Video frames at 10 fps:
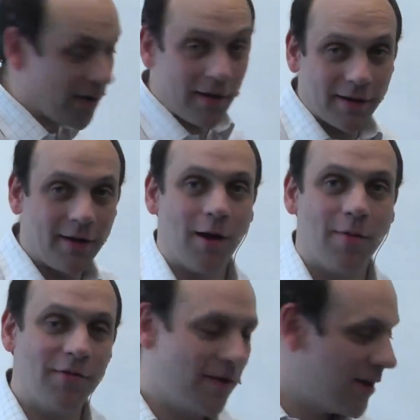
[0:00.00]
the
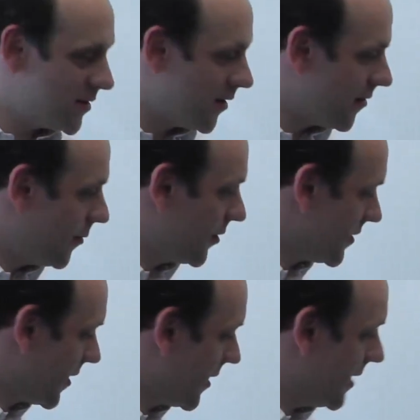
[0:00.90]
iron-carbon phase diagram
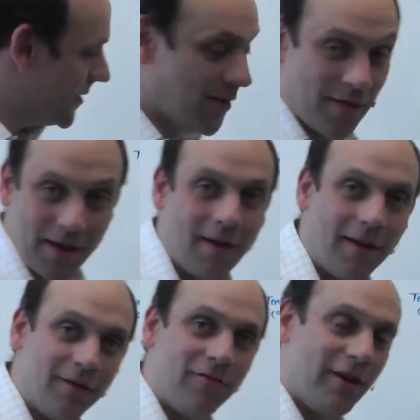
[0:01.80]
looks like, at least at the
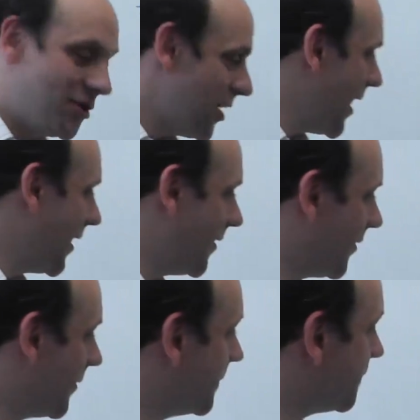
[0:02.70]
iron-rich end.